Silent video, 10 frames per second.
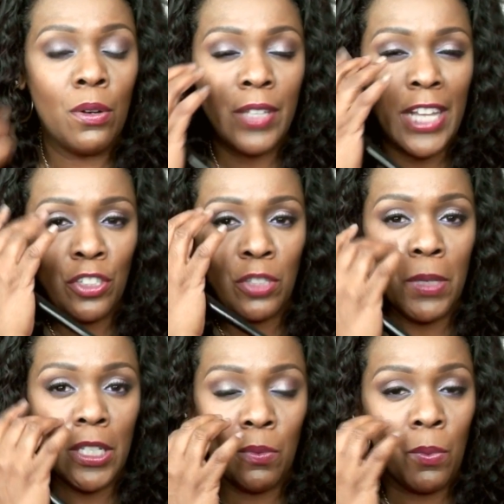And that just
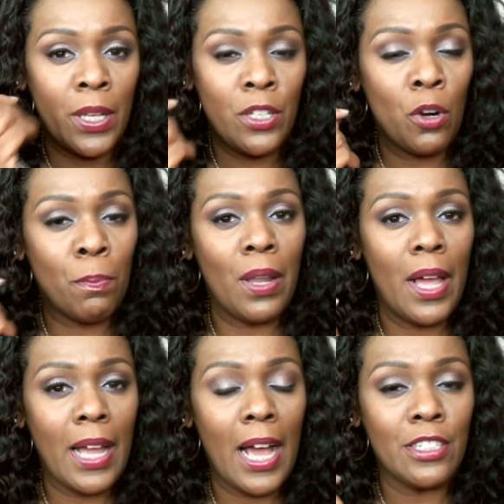means when you're
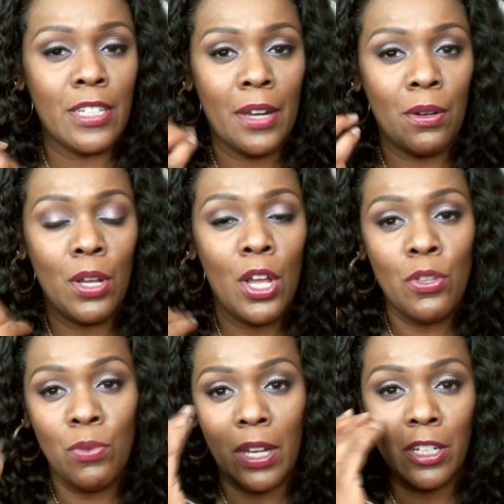applying eyeshadow, you get a